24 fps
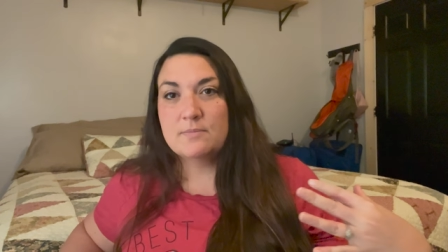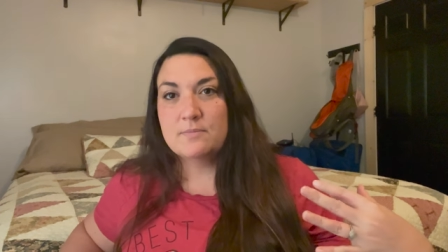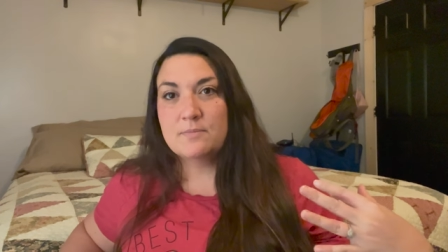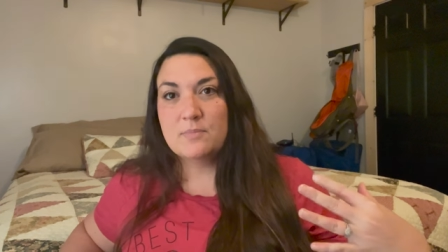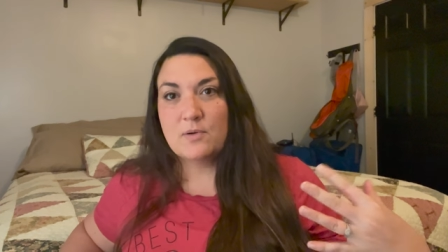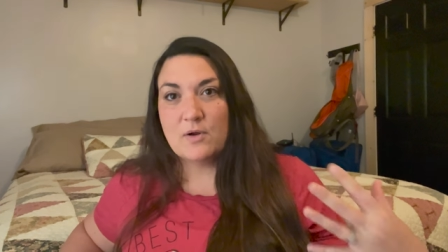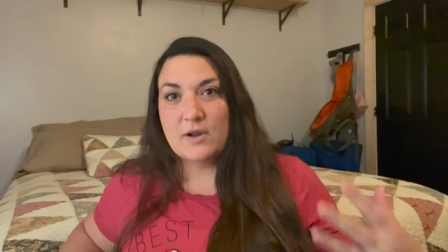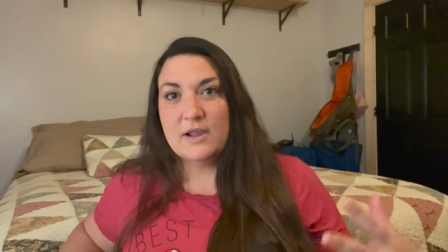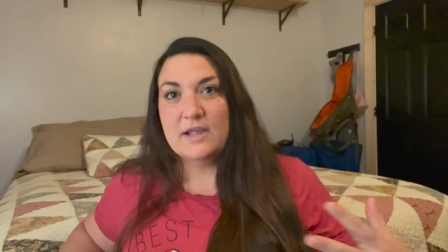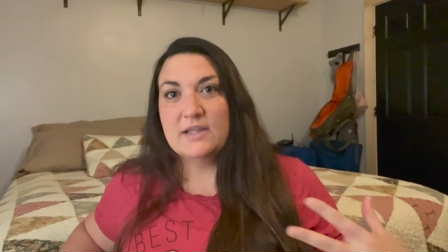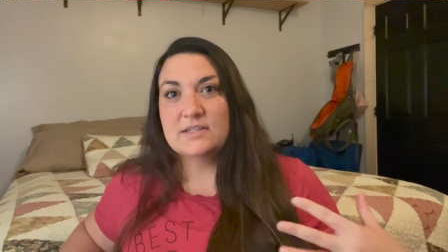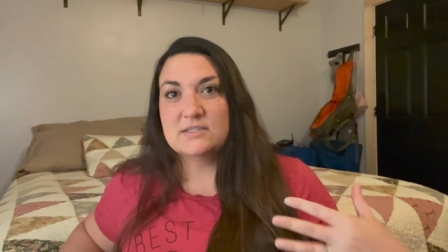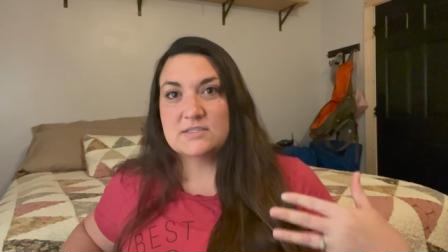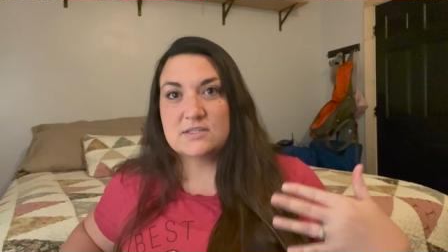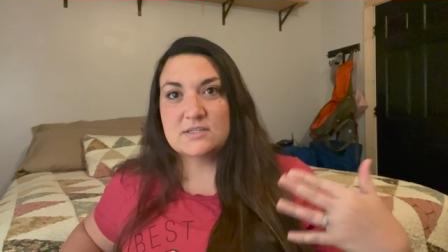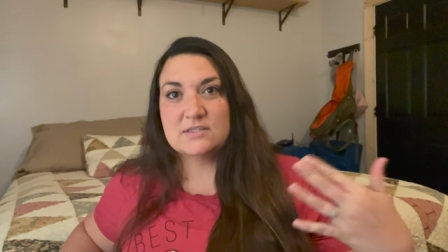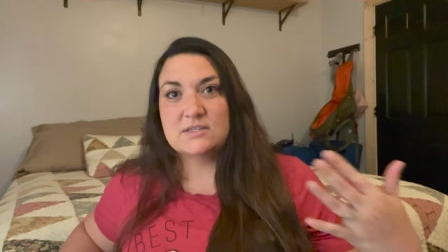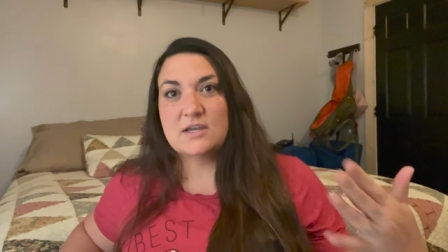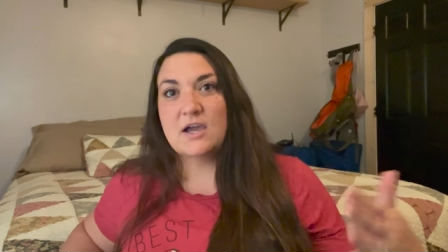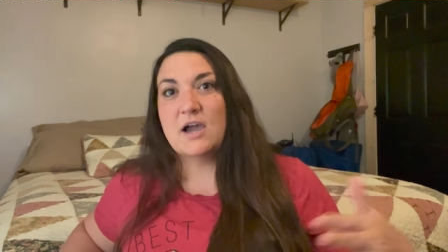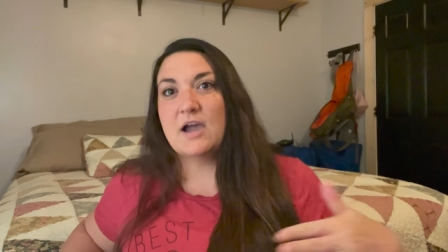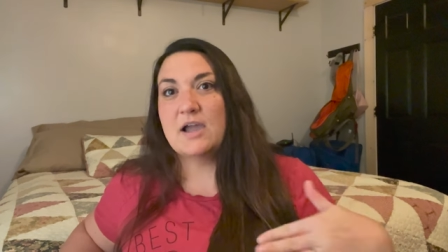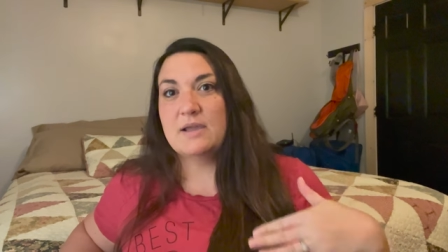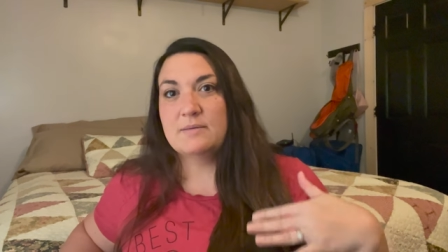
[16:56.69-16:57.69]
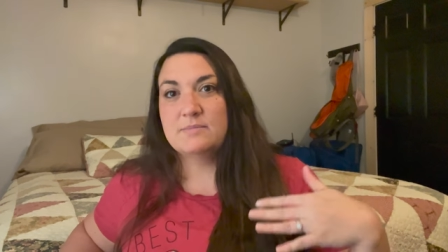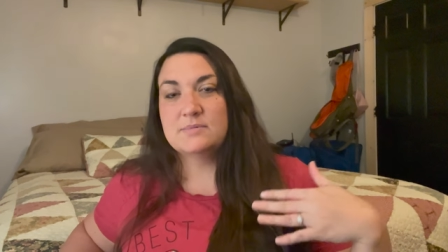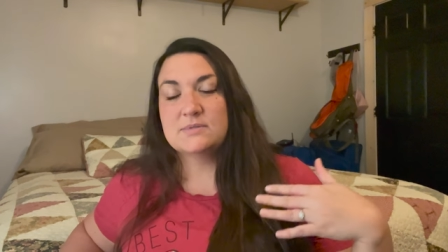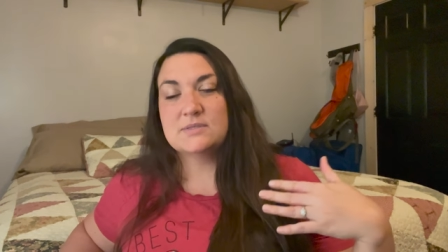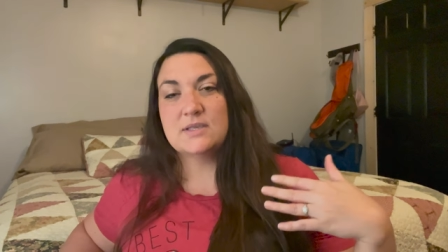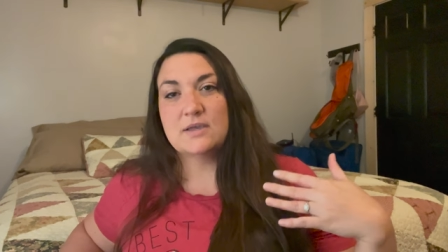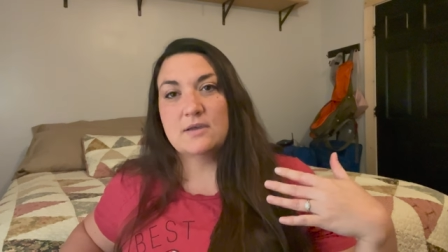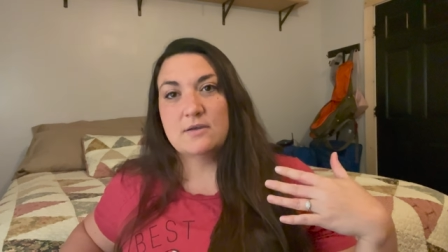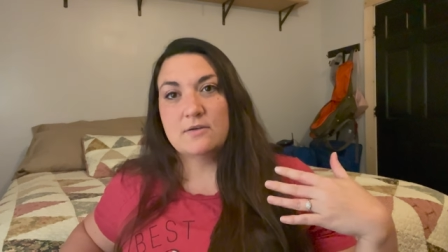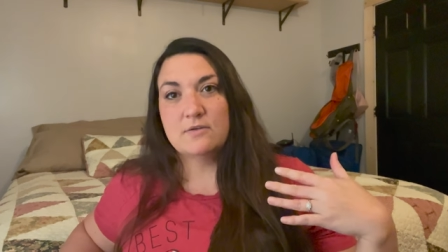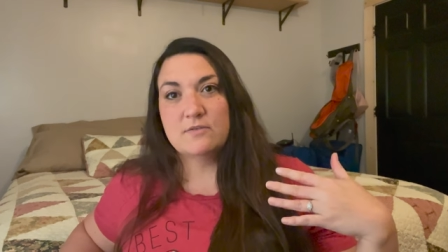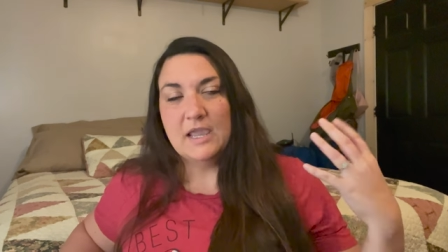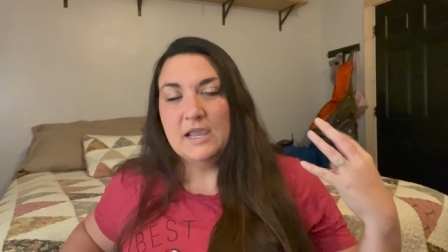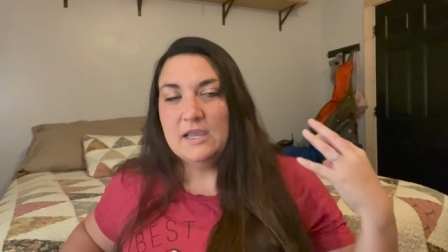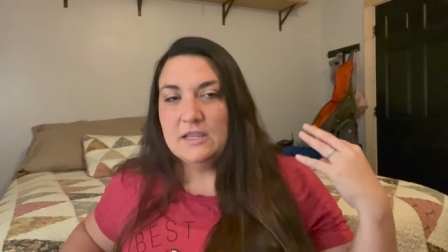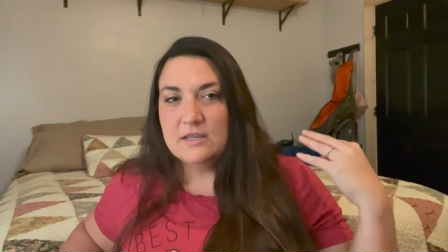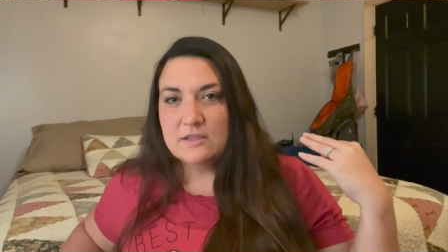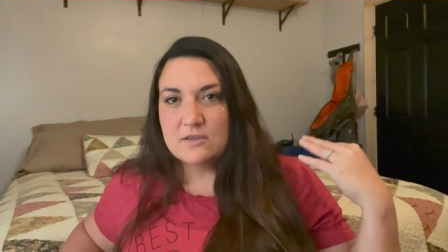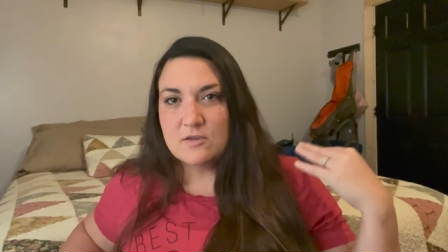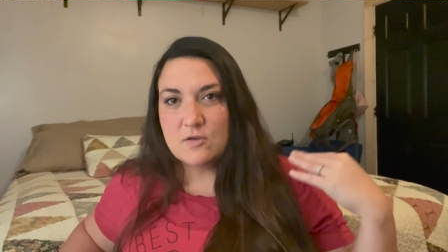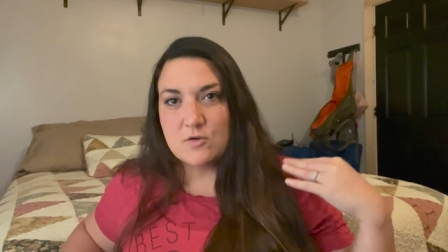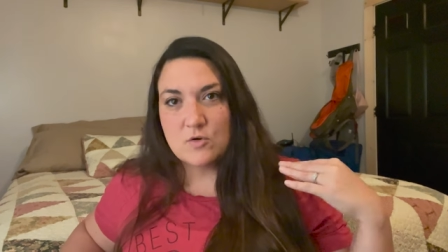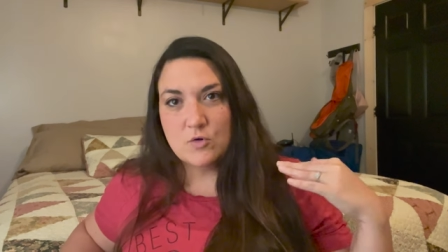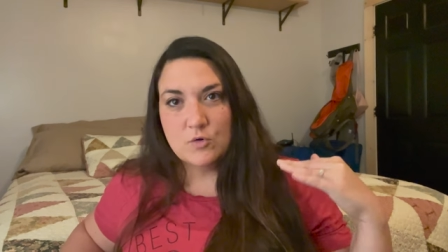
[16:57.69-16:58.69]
brands and types of heating and